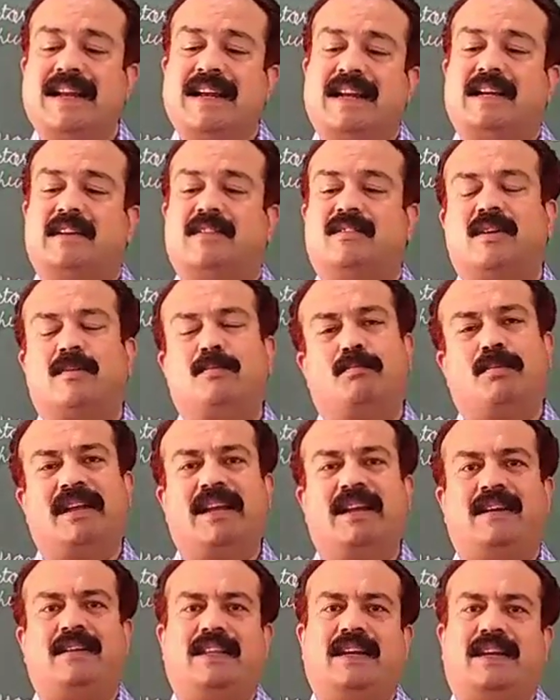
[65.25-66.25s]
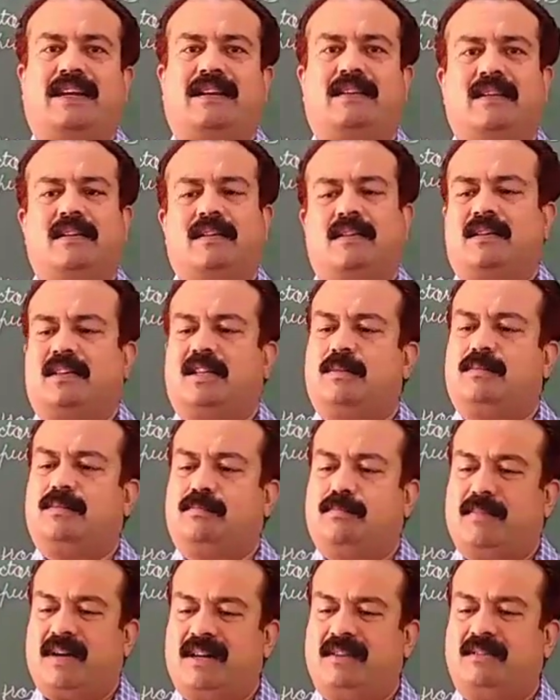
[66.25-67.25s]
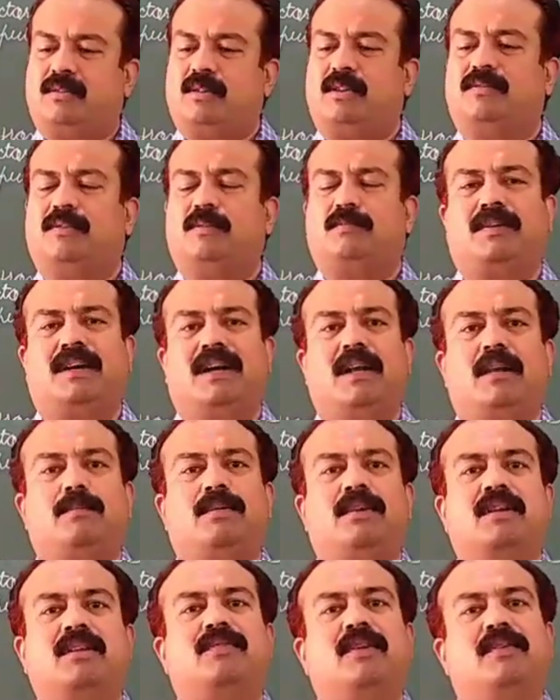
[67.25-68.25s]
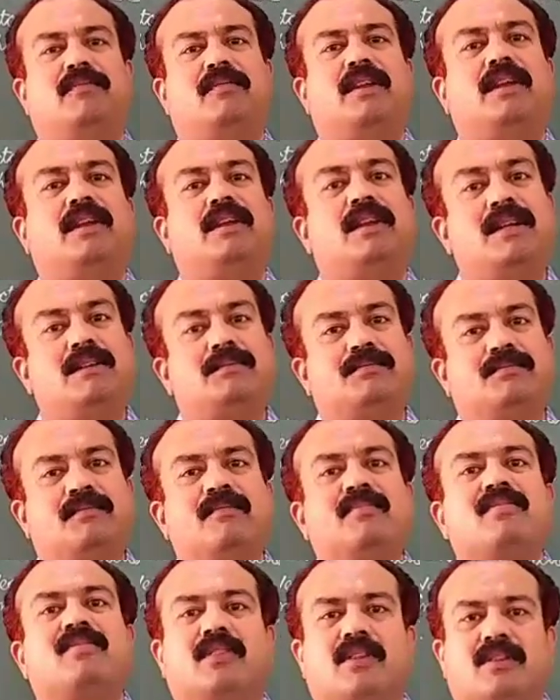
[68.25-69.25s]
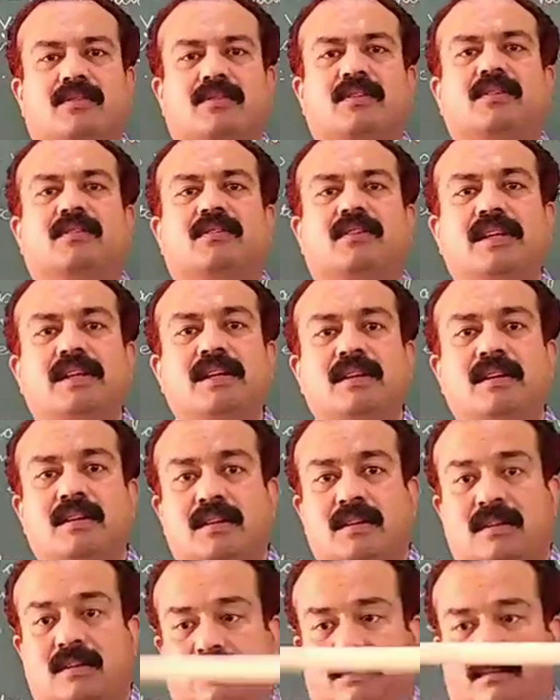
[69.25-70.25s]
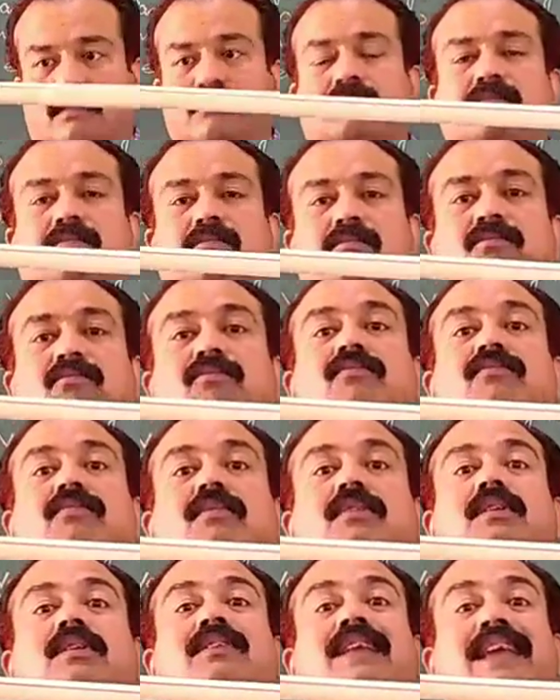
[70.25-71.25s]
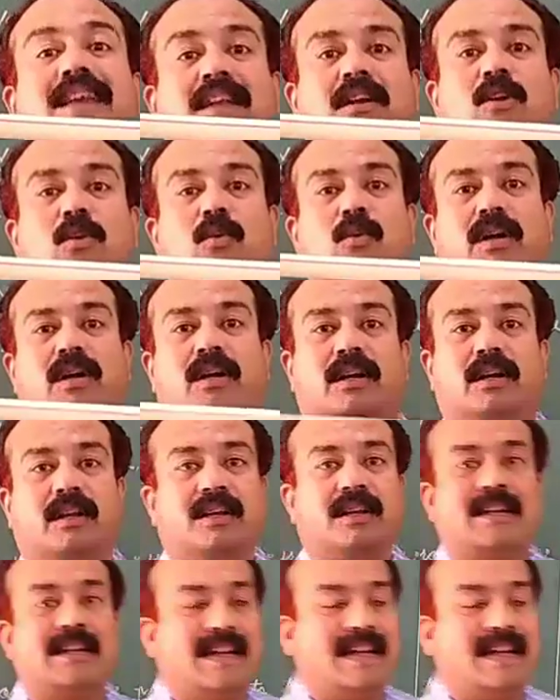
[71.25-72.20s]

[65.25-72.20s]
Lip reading: It's complete that the mass of the pipe is 50 gram. This is the scalar quantity.